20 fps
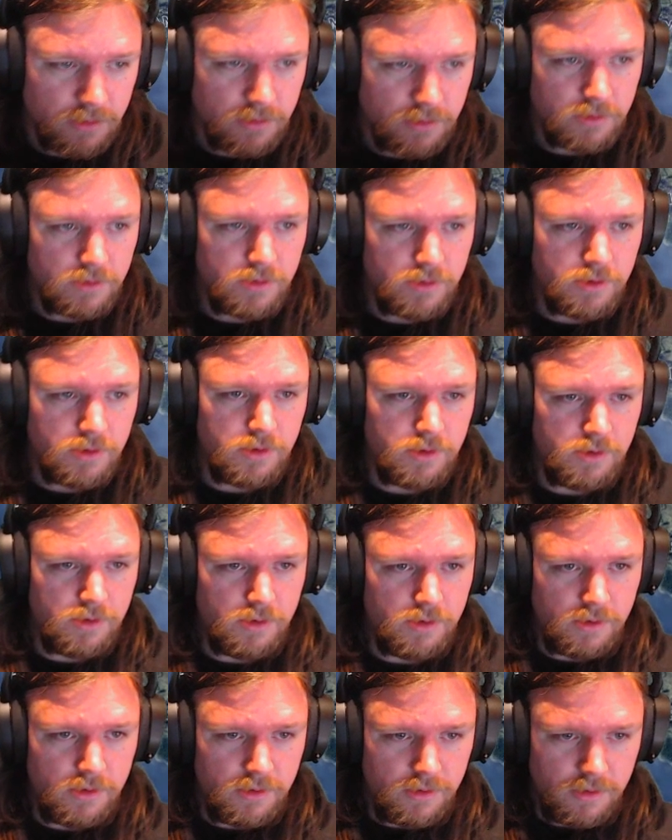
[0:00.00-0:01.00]

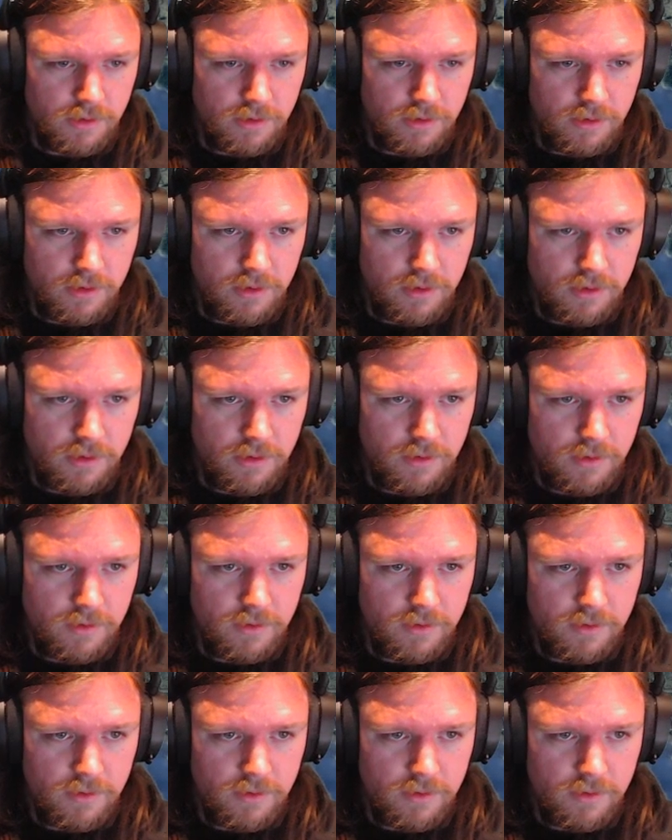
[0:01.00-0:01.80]
(silence)